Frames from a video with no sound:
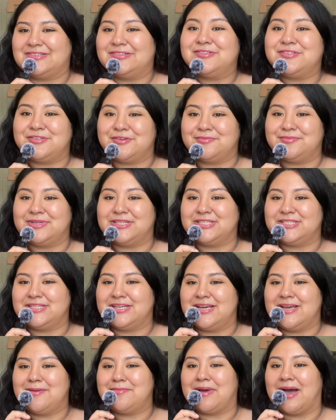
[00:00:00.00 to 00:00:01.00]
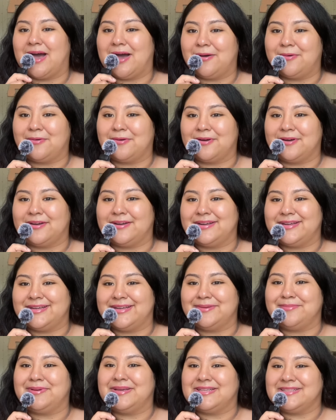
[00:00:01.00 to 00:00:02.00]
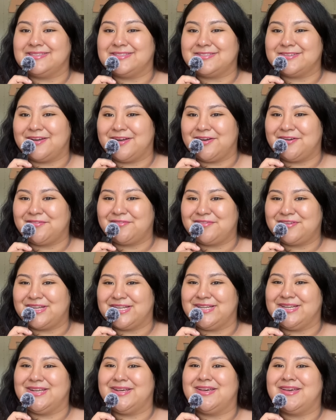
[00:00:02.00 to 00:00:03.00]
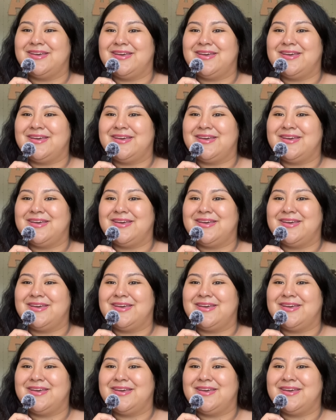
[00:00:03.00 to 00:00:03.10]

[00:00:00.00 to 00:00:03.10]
There's so much power in being soft and